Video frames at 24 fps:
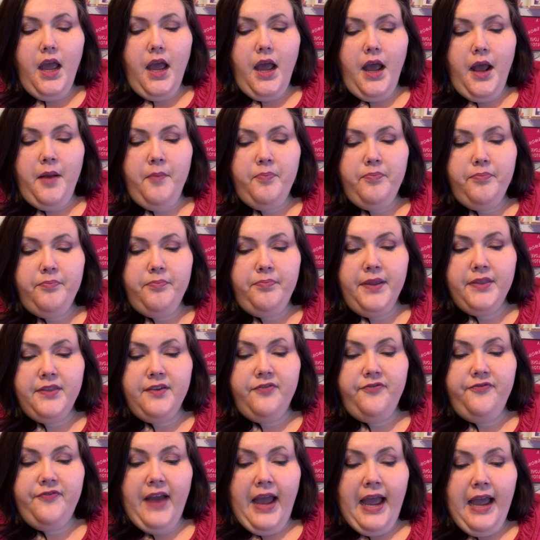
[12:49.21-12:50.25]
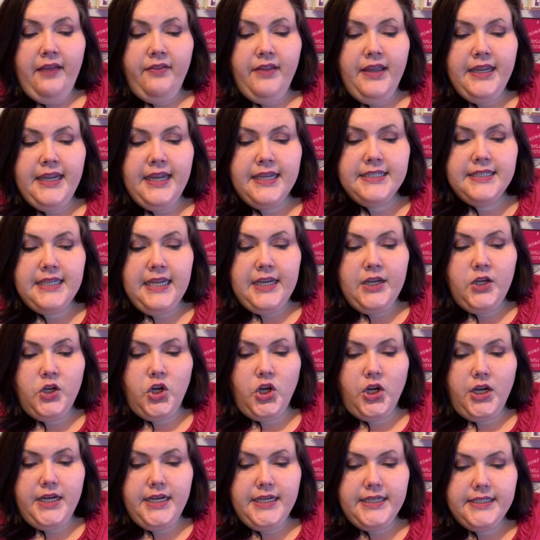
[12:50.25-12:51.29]
But the filing has
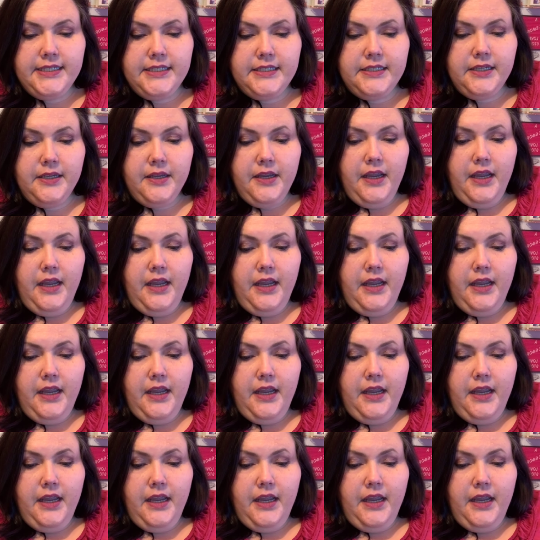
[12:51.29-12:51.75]
increased.